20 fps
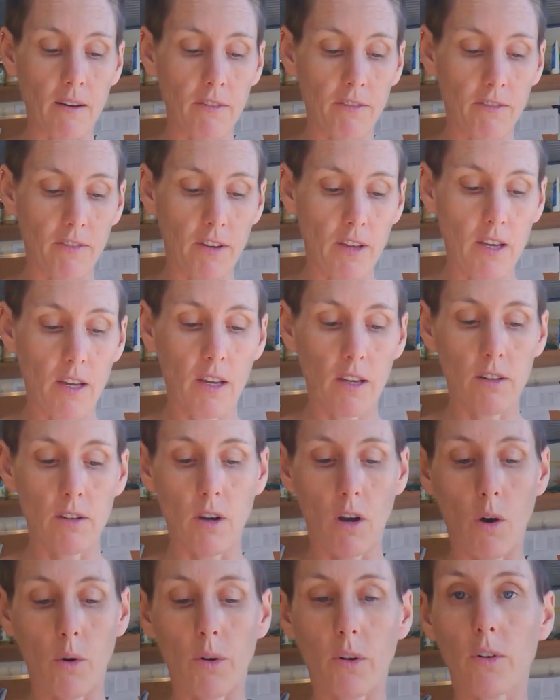to hold a
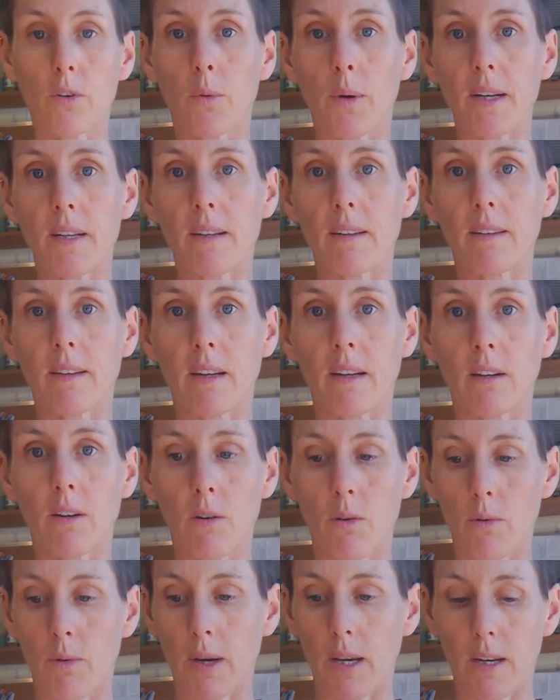20-cent
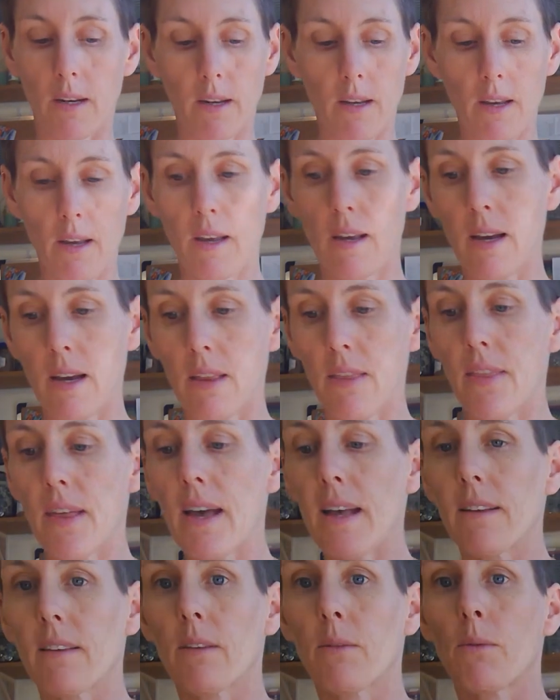coin. And that's what
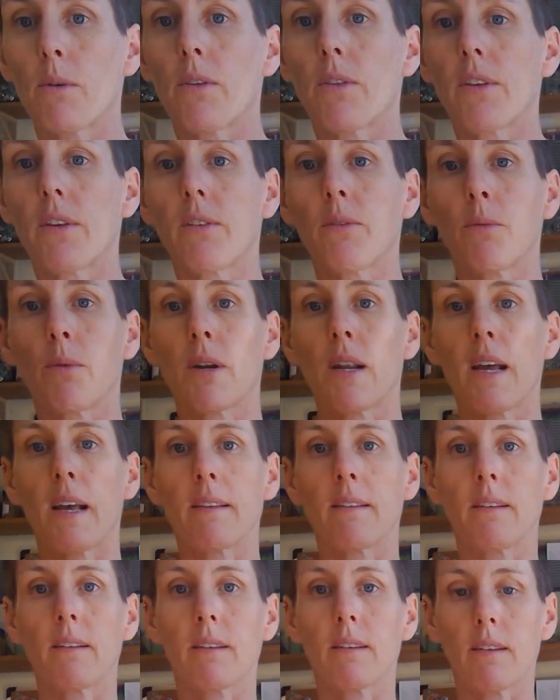this one has
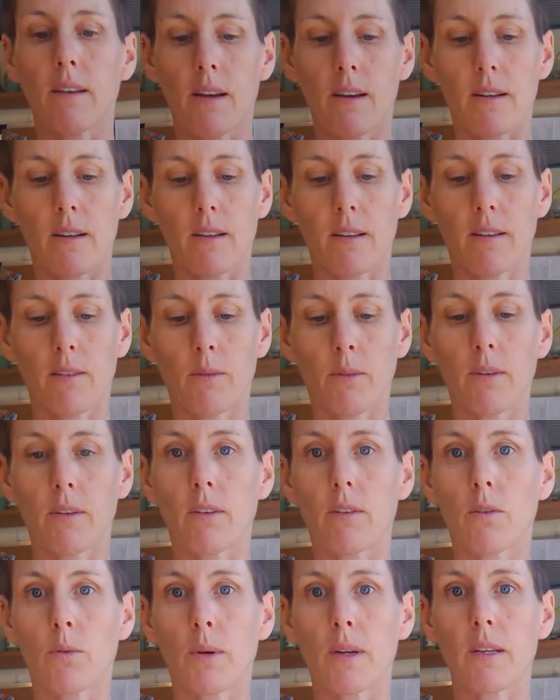inside it. This one's a
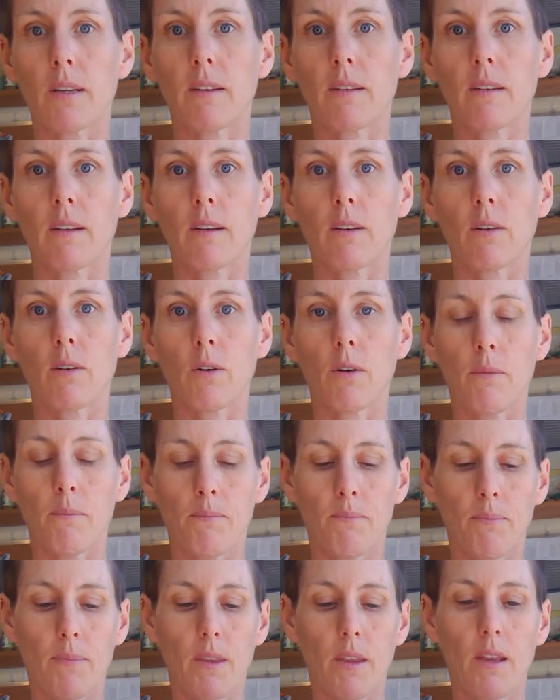20-cent gnome.
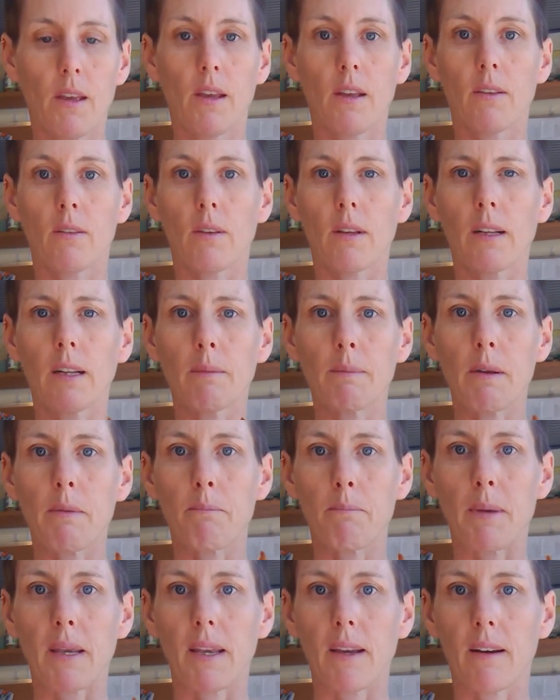It's a little bit bigger.
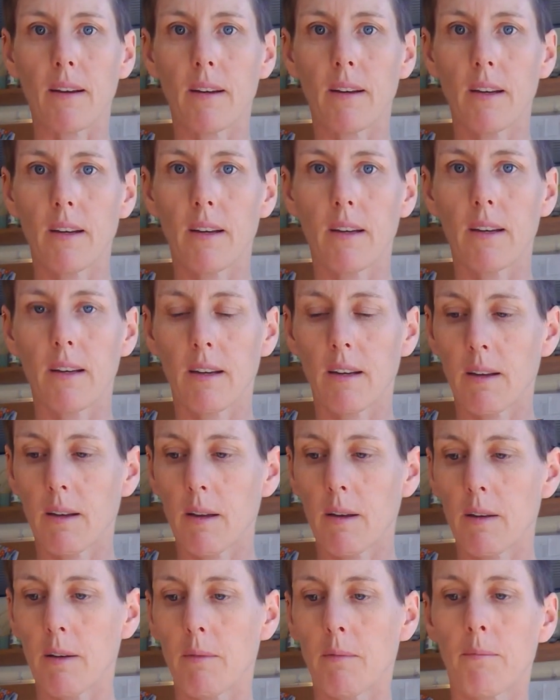
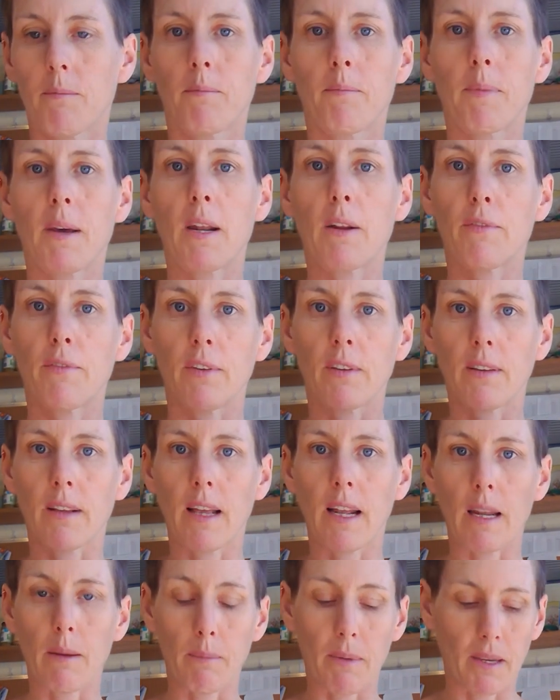Better for slightly bigger
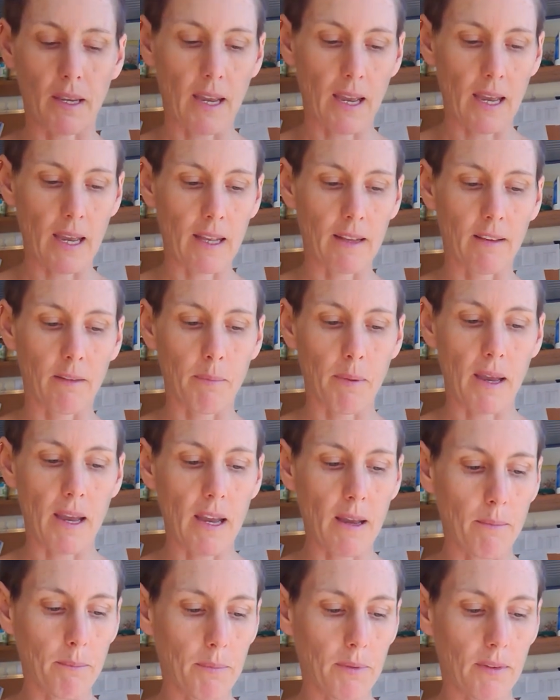hands, perhaps.
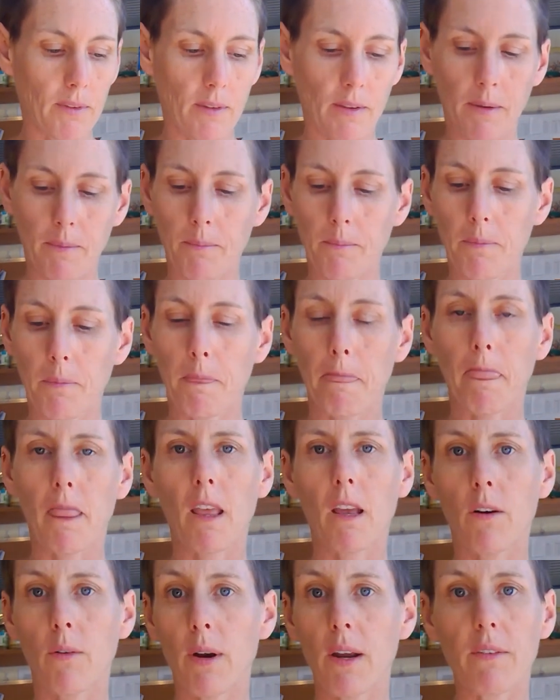Great for
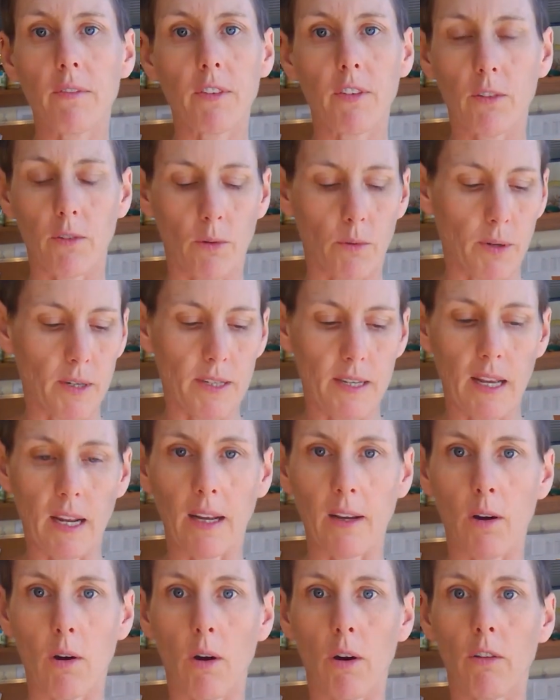storytelling, all of
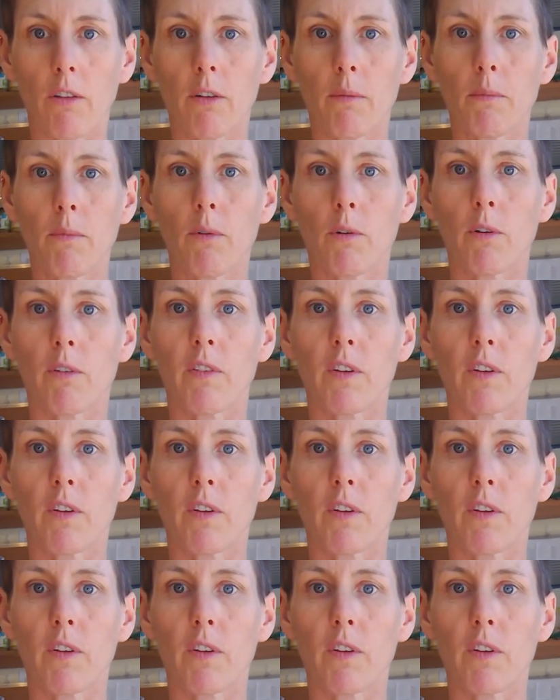them. Or if you need a big